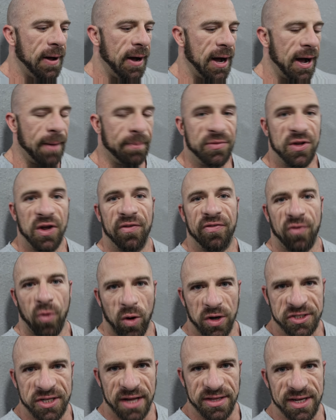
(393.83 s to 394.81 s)
Um, do
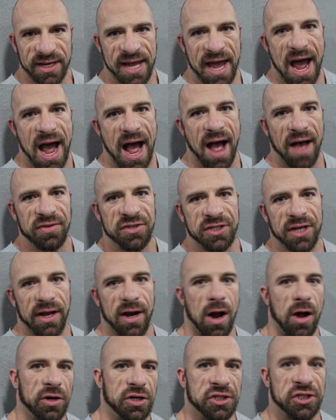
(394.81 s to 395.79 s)
four sets of calves,
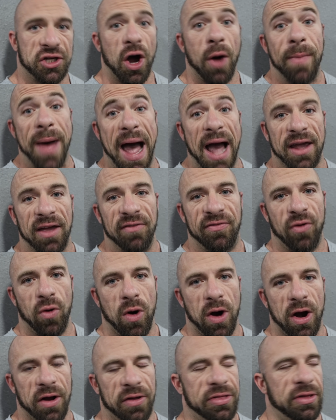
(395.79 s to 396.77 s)
and I'll just go back and
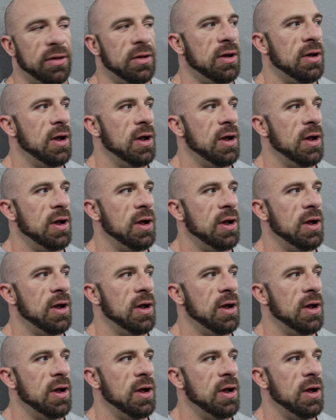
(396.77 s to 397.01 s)
forth